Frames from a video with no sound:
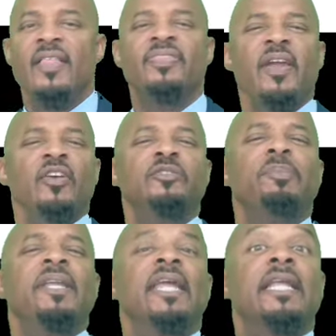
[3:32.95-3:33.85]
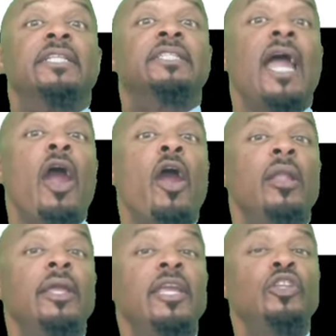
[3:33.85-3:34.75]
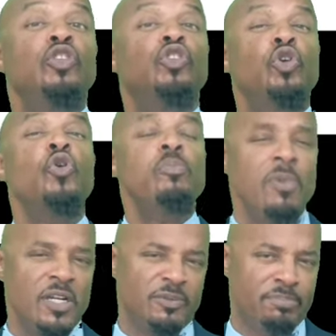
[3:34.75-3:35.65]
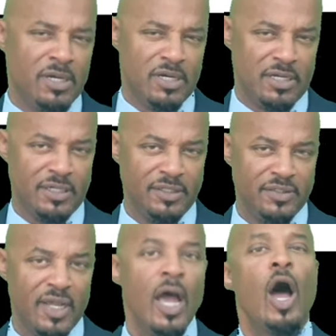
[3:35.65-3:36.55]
There's been entirely too much buzz,